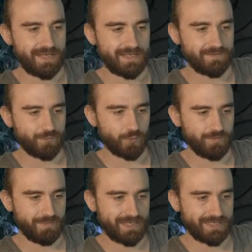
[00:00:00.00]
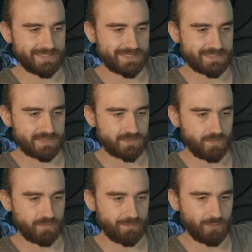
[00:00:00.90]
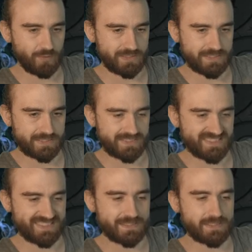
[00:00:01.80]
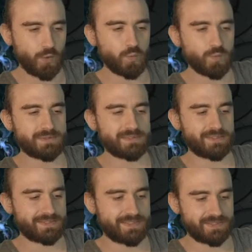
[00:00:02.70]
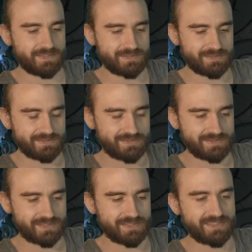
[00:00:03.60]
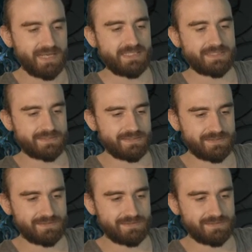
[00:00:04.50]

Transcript: And for the manas, well, we can block this. Oh, oh God damn it!